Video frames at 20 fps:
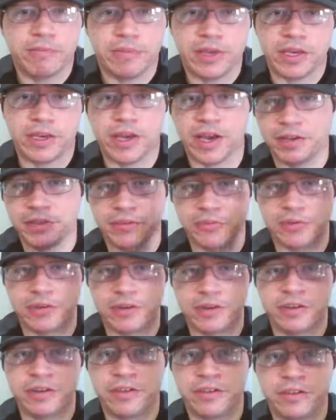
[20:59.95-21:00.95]
Be kind to
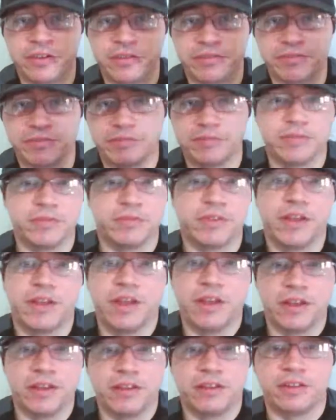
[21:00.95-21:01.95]
one another.
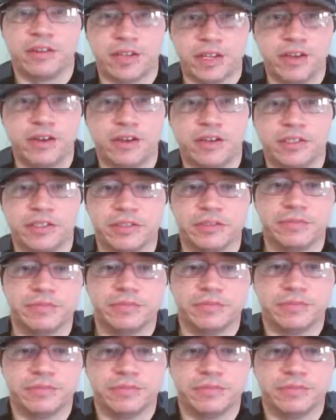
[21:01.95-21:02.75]
Laters.